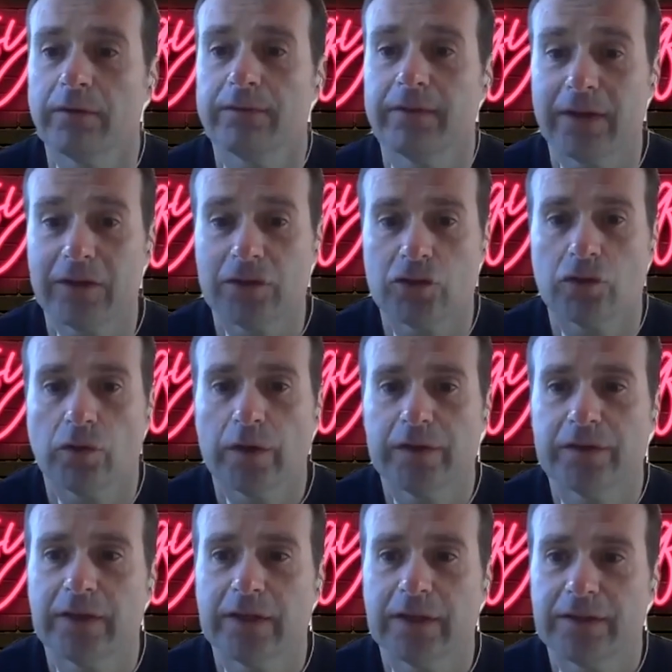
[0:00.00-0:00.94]
fund
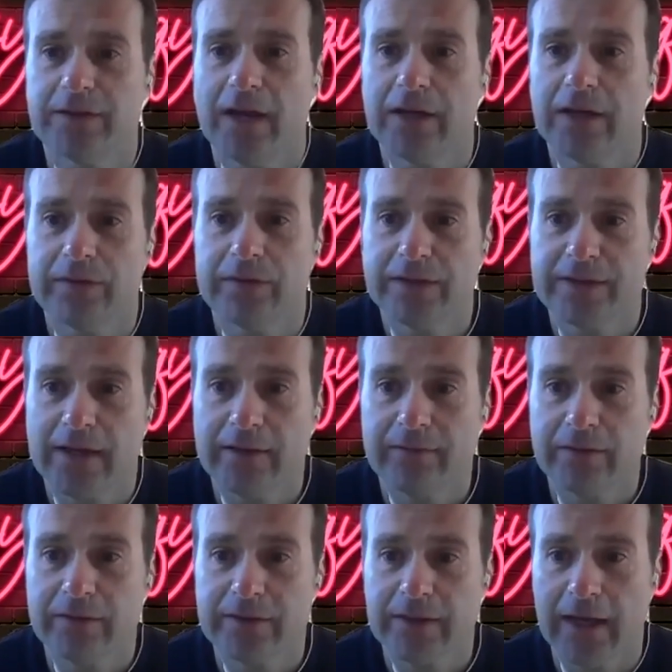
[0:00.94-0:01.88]
choice in a tax-free
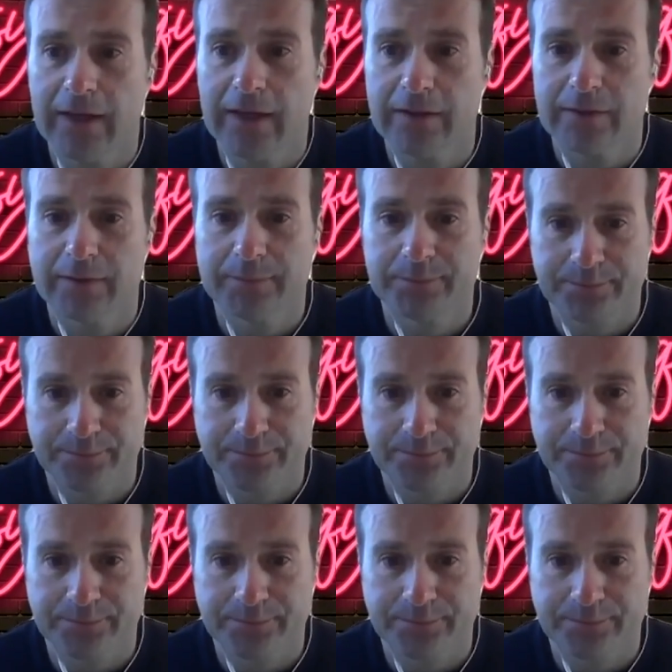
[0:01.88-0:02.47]
savings account.